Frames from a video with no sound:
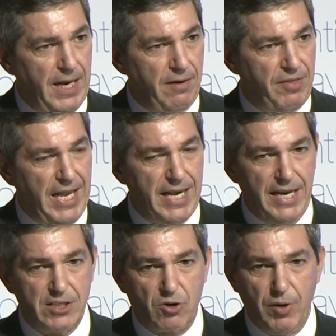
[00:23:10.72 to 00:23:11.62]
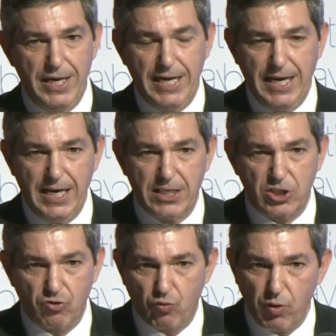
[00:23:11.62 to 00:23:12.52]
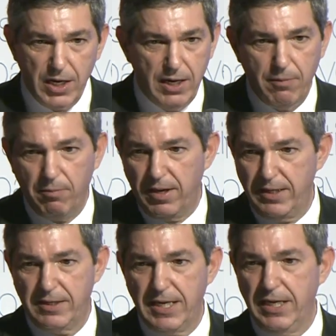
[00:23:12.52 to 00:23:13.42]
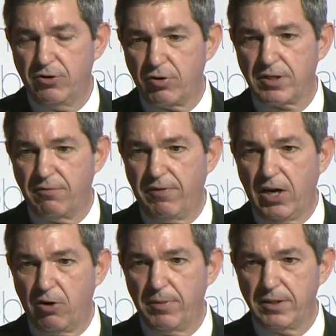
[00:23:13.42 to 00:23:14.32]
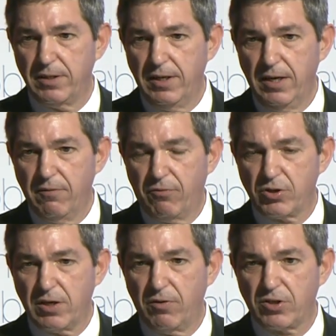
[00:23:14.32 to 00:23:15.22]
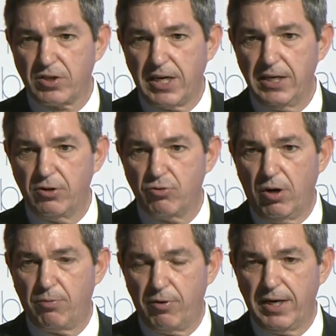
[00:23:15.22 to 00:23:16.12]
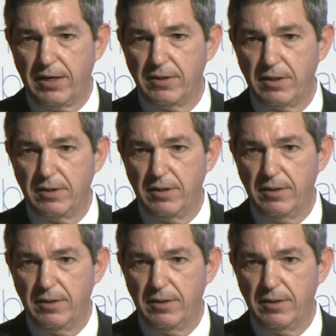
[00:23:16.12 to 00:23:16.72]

And that is creating an extremely dangerous environment for civil society to operate under,